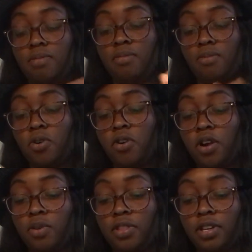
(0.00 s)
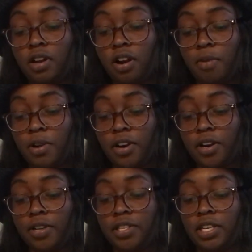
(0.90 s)
more with the karma
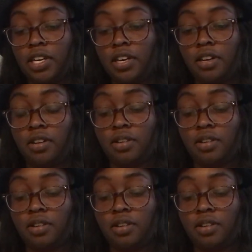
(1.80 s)
cards here.